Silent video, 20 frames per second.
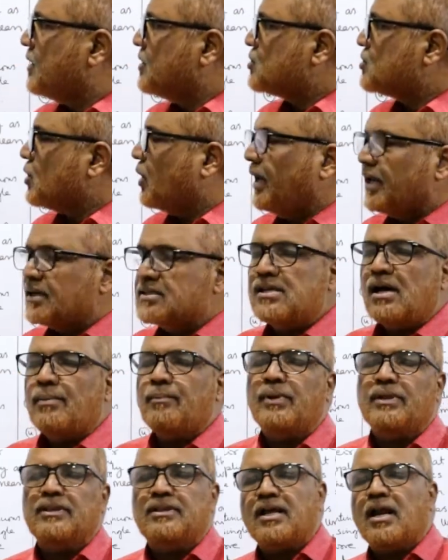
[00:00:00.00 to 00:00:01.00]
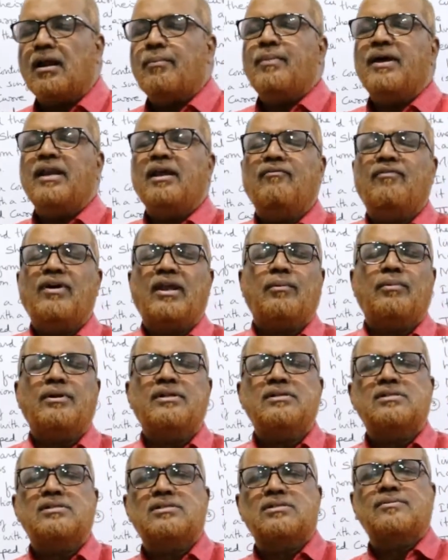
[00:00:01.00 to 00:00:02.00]
So example, there are many
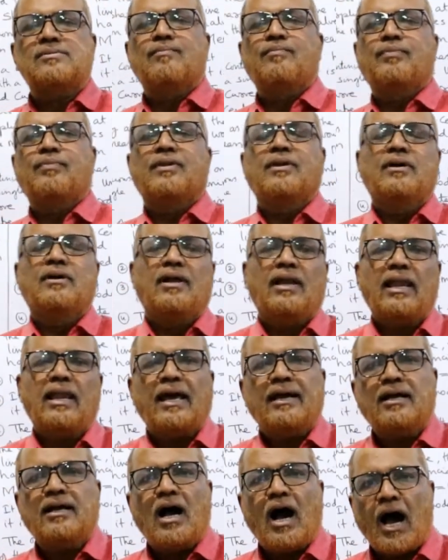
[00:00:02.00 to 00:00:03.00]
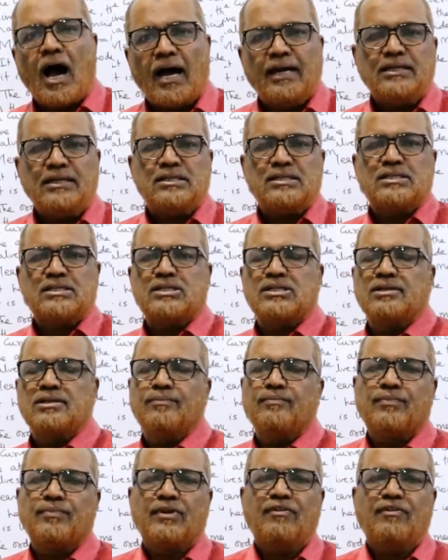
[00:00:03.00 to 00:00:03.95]
variables like height,